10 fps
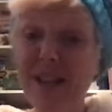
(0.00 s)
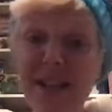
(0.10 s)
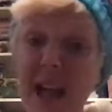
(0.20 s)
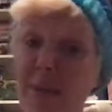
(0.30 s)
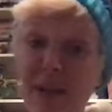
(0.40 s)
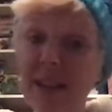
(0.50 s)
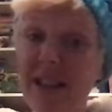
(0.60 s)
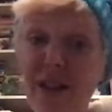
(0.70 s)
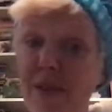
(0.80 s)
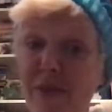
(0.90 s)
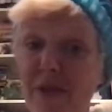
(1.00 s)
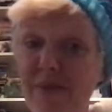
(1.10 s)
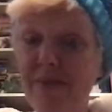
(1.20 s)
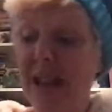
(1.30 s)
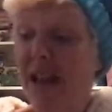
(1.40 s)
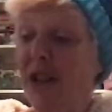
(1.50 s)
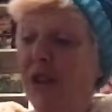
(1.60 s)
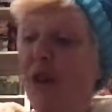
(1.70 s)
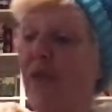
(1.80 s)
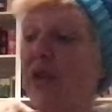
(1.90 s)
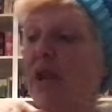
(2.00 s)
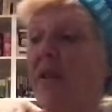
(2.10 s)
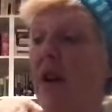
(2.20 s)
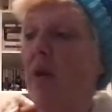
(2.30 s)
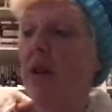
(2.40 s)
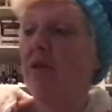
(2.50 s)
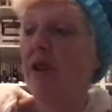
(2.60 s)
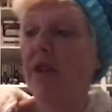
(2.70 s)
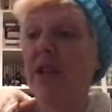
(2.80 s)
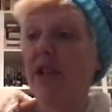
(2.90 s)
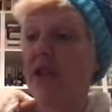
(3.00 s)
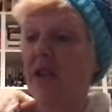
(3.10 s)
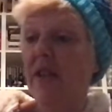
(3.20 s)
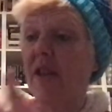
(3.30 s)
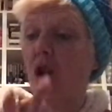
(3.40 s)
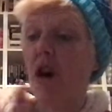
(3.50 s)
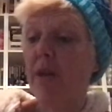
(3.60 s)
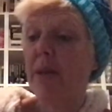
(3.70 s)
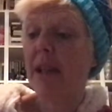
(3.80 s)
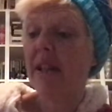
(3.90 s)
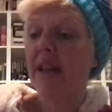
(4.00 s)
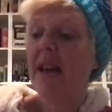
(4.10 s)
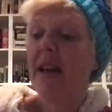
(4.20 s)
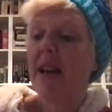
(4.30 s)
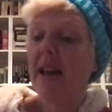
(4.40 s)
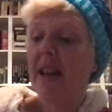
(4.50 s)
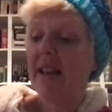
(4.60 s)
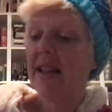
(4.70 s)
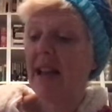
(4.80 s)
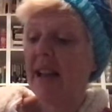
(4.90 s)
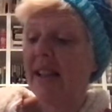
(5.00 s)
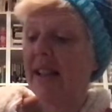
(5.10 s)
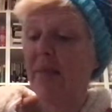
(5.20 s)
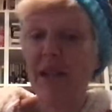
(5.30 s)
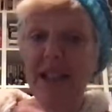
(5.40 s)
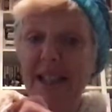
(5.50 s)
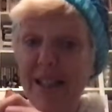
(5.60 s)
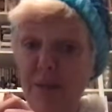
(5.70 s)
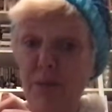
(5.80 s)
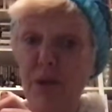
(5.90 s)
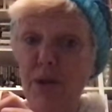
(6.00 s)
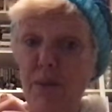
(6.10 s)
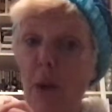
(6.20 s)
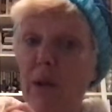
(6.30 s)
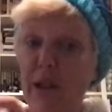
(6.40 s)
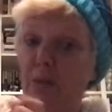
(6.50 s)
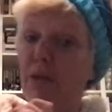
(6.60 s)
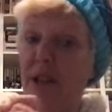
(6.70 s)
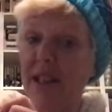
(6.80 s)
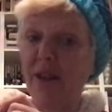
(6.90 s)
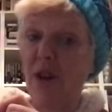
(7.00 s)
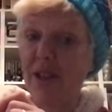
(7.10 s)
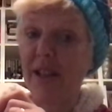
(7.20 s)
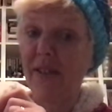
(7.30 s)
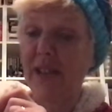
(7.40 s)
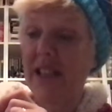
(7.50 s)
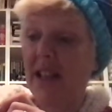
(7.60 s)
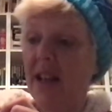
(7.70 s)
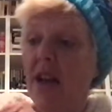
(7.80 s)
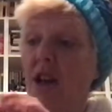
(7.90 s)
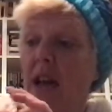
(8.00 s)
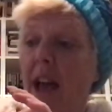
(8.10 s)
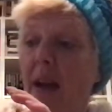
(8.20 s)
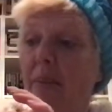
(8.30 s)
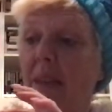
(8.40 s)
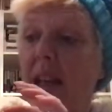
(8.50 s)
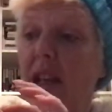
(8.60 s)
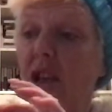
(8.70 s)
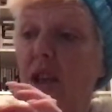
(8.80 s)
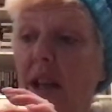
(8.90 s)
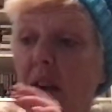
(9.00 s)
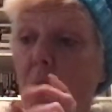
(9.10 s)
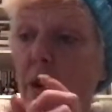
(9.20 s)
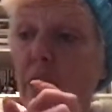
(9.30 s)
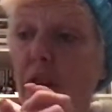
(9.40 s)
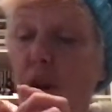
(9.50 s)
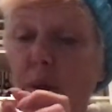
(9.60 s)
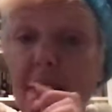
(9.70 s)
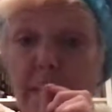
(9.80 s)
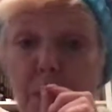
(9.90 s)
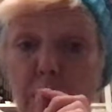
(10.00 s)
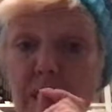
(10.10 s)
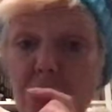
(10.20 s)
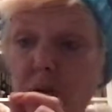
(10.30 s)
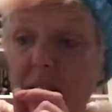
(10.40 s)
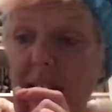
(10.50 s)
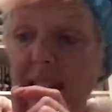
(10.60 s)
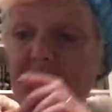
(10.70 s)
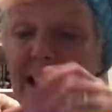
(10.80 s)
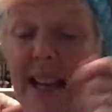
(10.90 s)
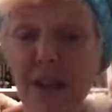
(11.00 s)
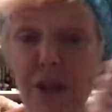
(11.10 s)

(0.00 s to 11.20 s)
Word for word: just epically thoughtful. So first of all, I want to draw your attention to this card because it's like seemingly simple, but one of the prettiest cards I've seen. Um, each layer, I want you to know, is both distress stained and